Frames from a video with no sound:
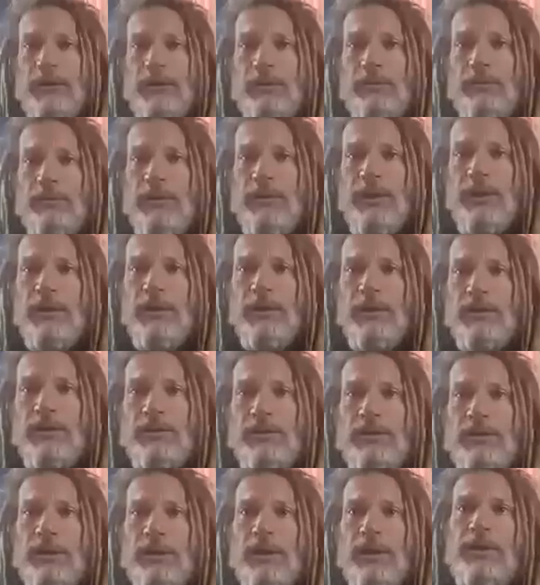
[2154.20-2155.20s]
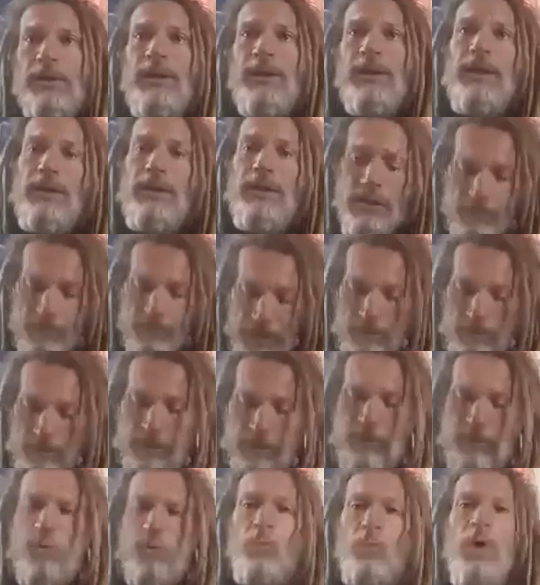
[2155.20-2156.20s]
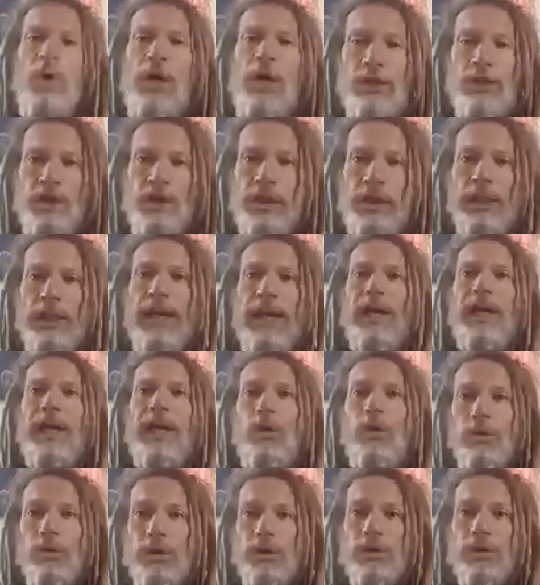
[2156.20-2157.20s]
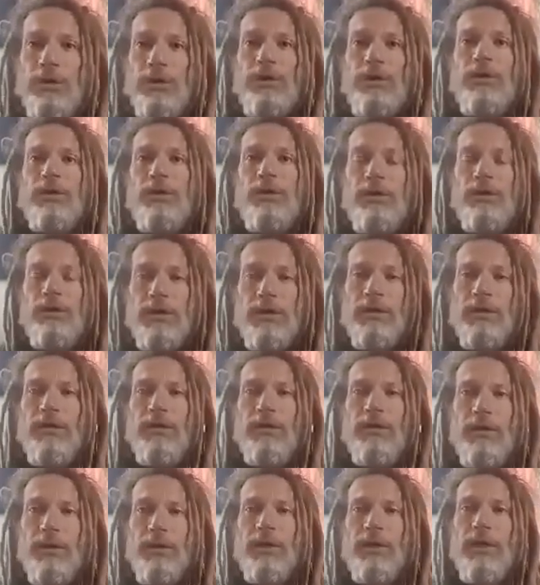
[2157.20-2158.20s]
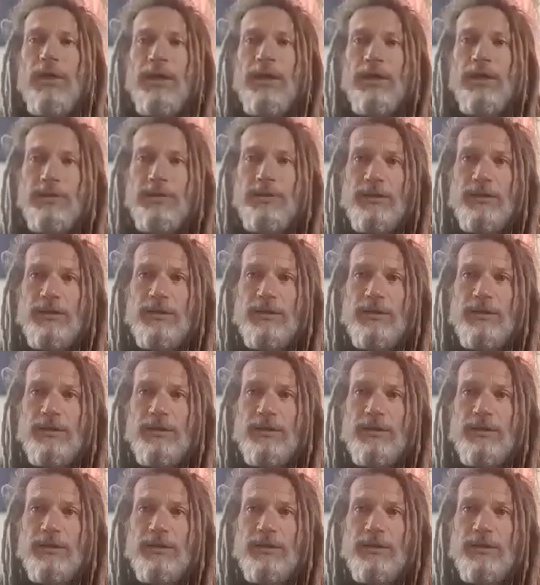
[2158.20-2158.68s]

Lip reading: because then it's about just washing out the guts,